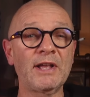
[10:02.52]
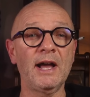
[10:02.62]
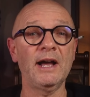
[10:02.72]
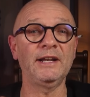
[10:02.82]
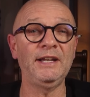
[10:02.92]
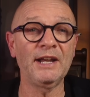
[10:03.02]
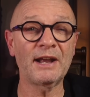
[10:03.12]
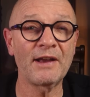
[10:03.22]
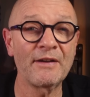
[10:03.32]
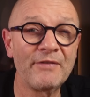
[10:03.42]
card, and you
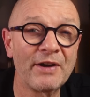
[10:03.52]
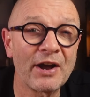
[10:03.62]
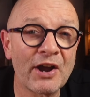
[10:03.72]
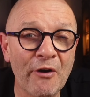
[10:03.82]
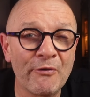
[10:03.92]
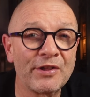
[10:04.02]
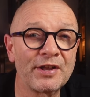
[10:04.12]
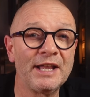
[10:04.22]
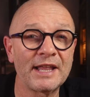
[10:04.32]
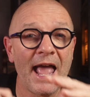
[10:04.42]
can convert
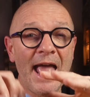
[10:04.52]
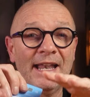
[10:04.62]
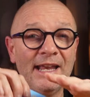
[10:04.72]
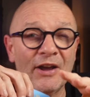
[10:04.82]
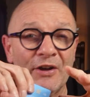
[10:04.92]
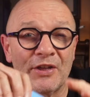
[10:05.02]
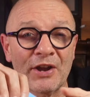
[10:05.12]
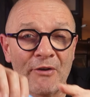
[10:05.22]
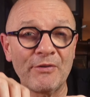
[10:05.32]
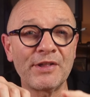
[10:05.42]
currency to any other
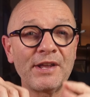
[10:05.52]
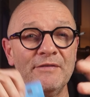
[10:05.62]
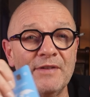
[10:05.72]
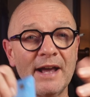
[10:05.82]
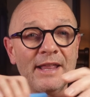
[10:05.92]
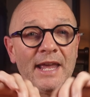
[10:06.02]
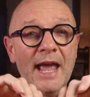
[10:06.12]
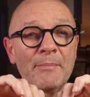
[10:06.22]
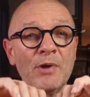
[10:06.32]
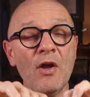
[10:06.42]
currency via the
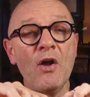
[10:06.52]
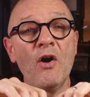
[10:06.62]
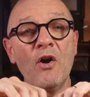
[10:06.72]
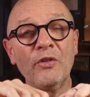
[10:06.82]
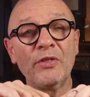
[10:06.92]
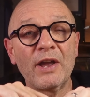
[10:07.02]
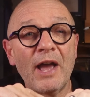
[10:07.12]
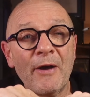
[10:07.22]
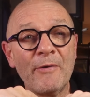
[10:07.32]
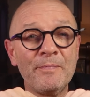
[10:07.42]
app on the
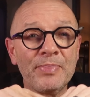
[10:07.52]
go.